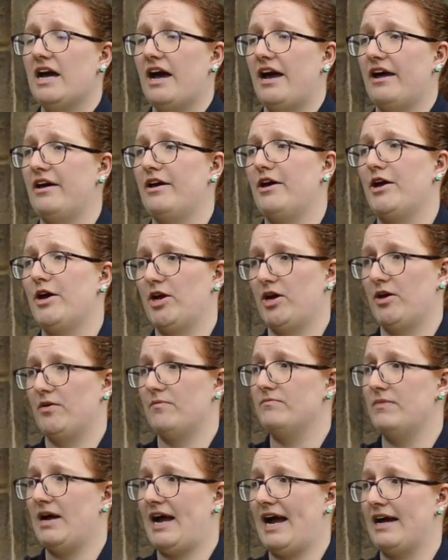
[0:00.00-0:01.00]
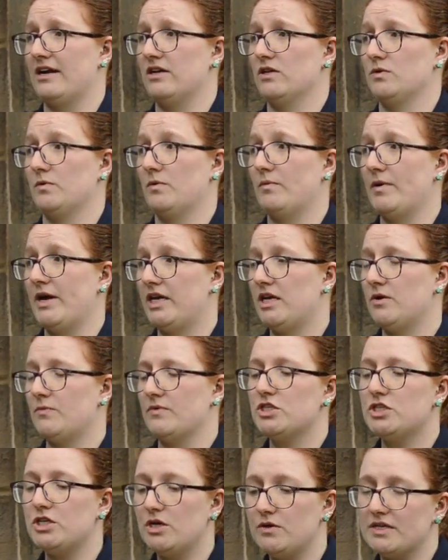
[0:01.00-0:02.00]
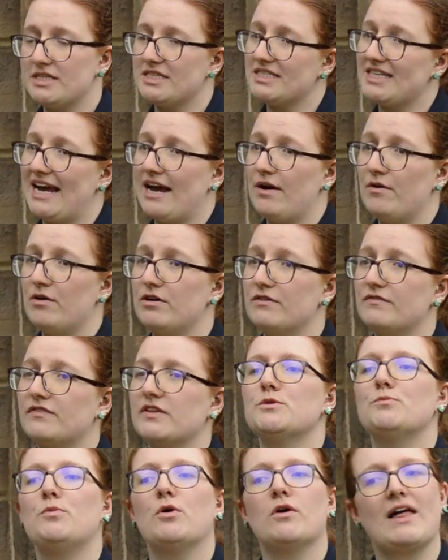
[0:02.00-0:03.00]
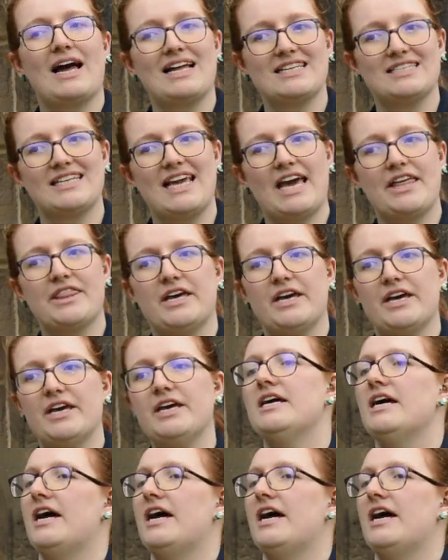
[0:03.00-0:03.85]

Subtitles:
and we're working with students now, hopefully, to put that together.